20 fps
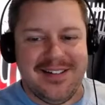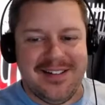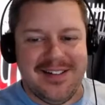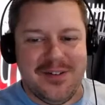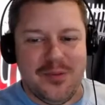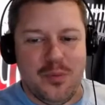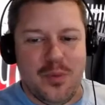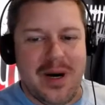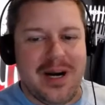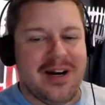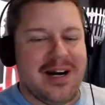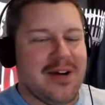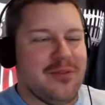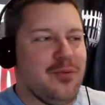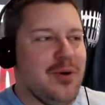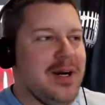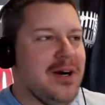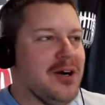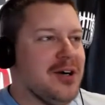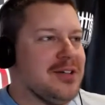Where have
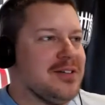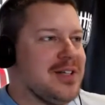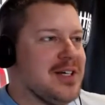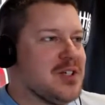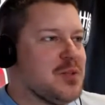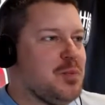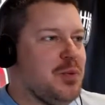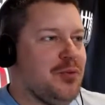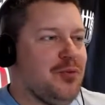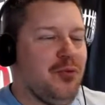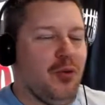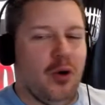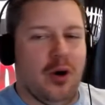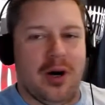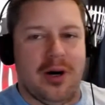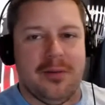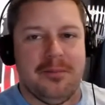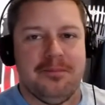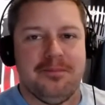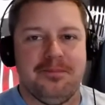we heard this
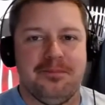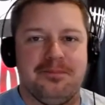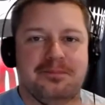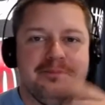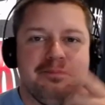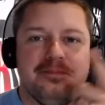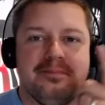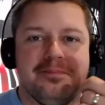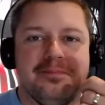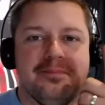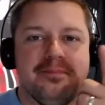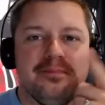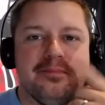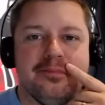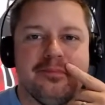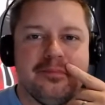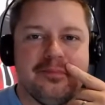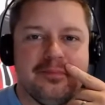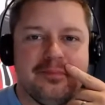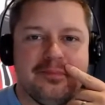before?
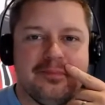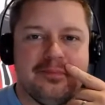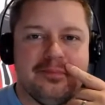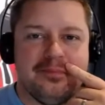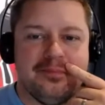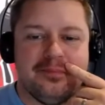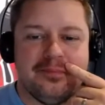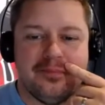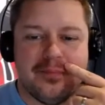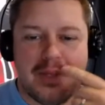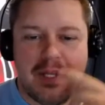Hmm.